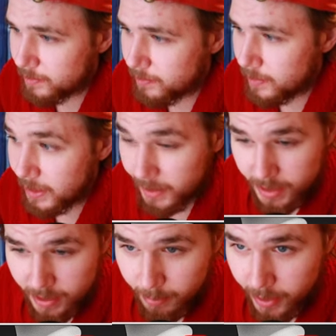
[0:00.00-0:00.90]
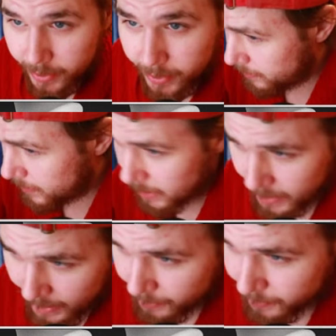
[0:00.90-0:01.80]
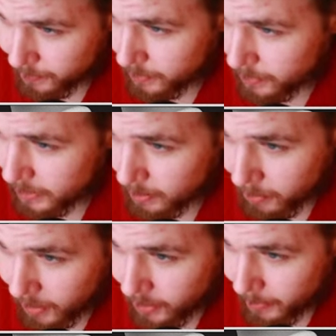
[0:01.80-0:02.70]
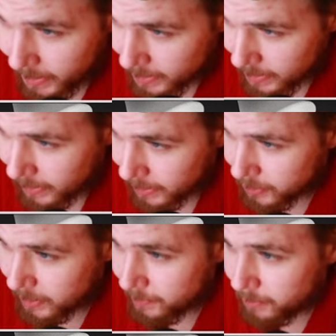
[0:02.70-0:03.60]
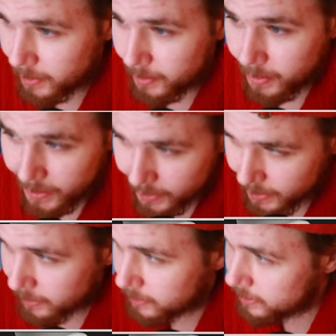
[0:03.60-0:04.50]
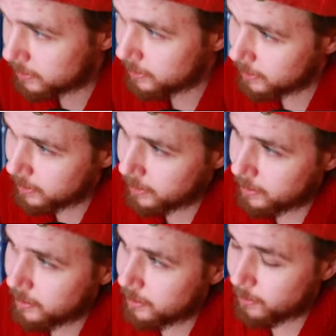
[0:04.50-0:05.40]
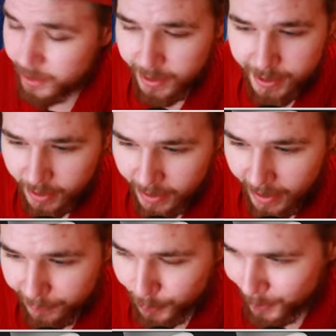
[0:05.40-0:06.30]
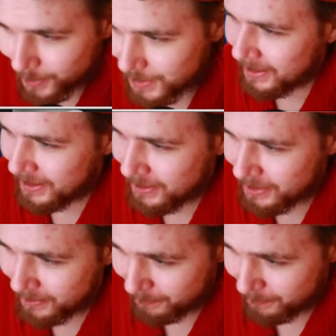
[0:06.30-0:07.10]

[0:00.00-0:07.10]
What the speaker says: And this is a blunder. Now, it's a blunder because they actually have knight takes, which I saw afterwards, just